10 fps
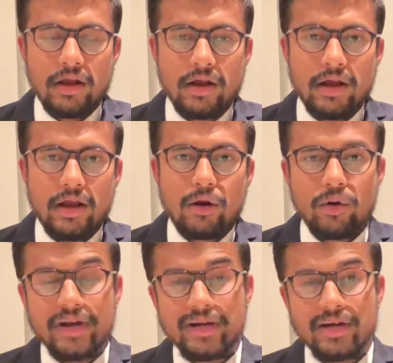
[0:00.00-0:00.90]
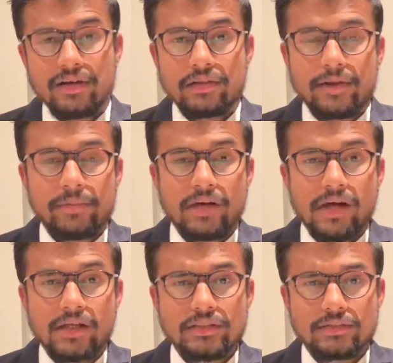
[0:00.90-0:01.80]
allocated them
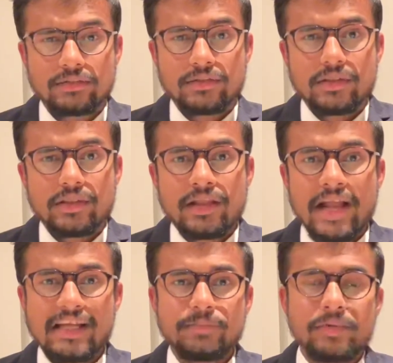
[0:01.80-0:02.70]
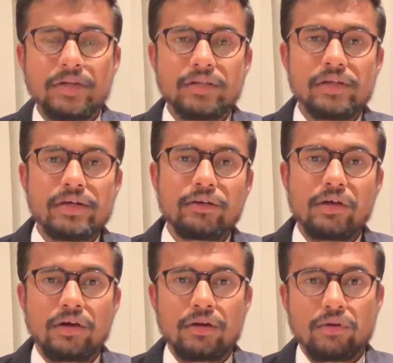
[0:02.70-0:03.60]
tasks as per their
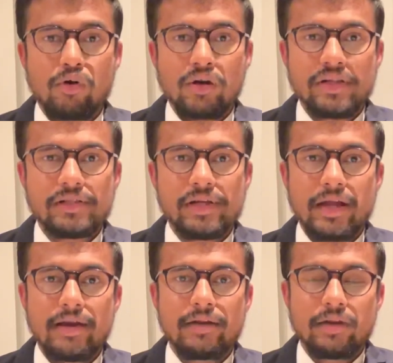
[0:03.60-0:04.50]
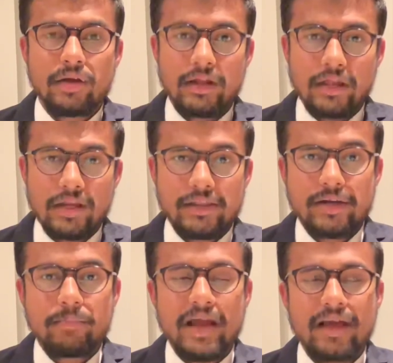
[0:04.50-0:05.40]
knowledge and
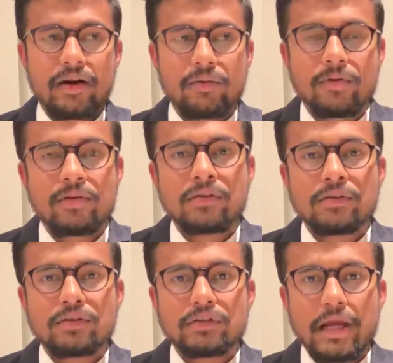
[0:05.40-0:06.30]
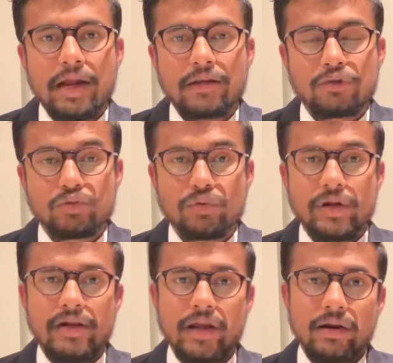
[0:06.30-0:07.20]
their background. and so
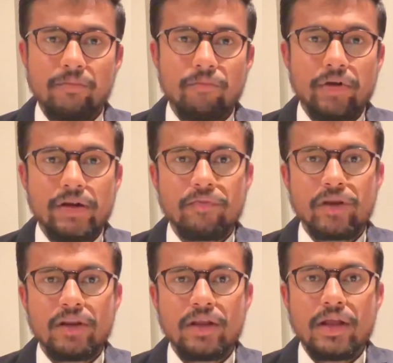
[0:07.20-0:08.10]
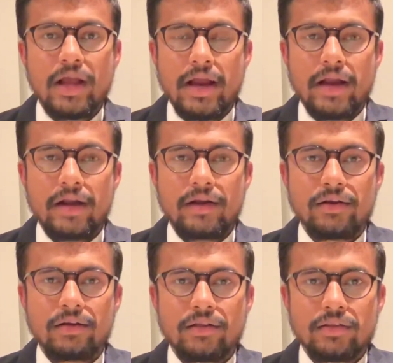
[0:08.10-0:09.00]
it helped very well,
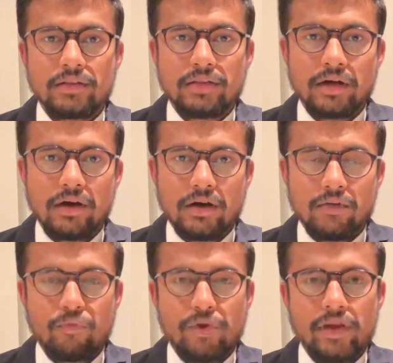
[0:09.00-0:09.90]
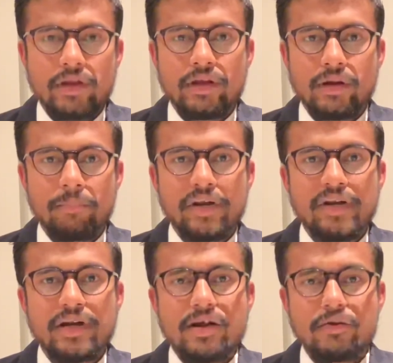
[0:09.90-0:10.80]
and the we
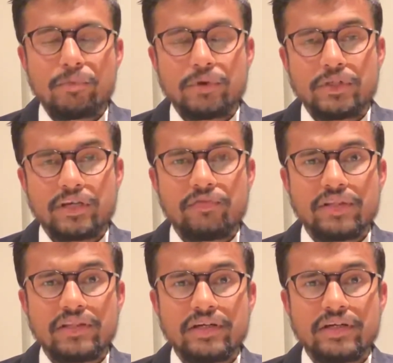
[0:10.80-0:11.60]
completed our project within